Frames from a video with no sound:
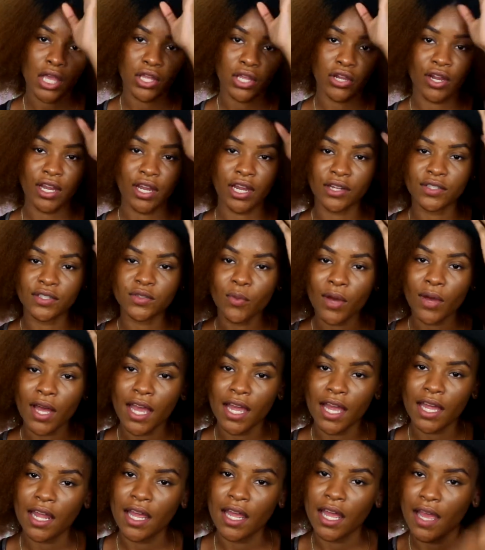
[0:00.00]
your hair is
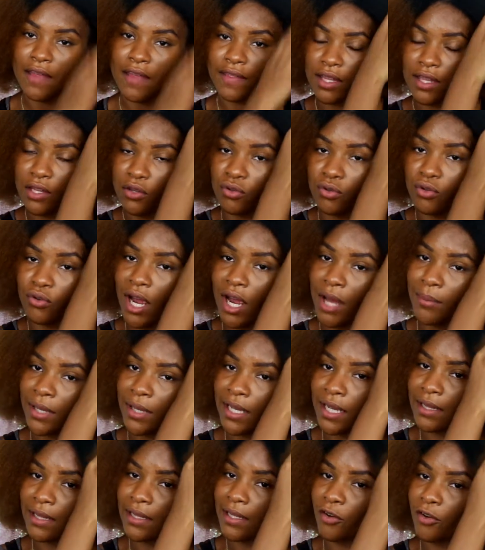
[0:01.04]
wet and then you grab
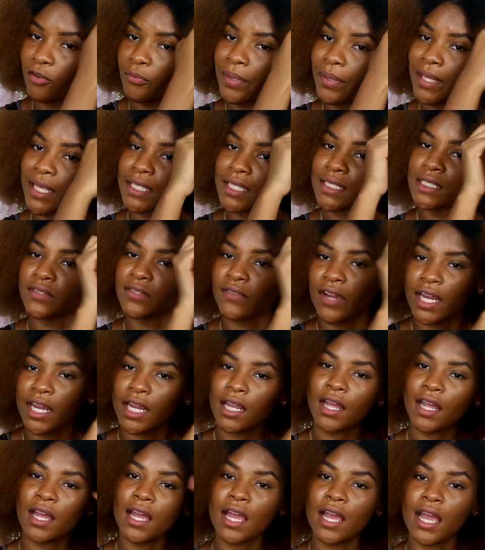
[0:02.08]
like a little piece, right,